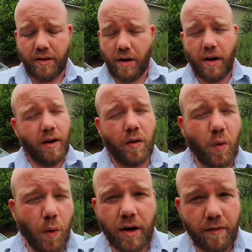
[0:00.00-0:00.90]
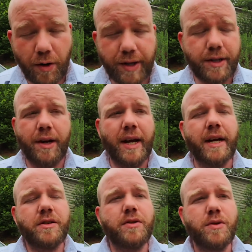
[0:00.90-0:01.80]
all the work I've already done. I
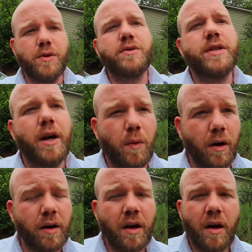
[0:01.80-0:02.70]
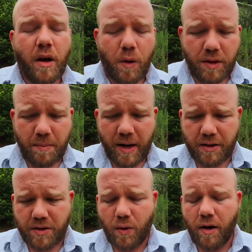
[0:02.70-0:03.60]
get to use that work with the Mega
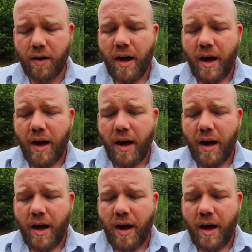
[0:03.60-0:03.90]
Squirt.